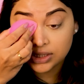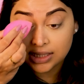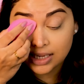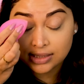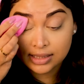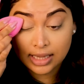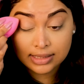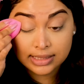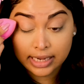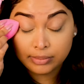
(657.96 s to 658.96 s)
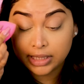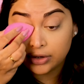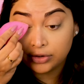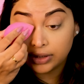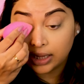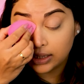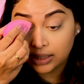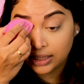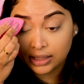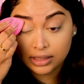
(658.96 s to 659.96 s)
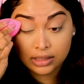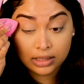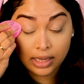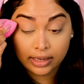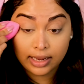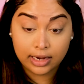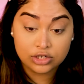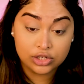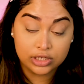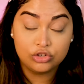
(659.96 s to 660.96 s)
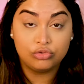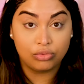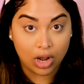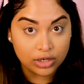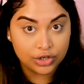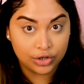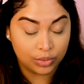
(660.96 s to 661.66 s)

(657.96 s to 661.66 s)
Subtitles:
says in that same letter that Ian had actually drugged her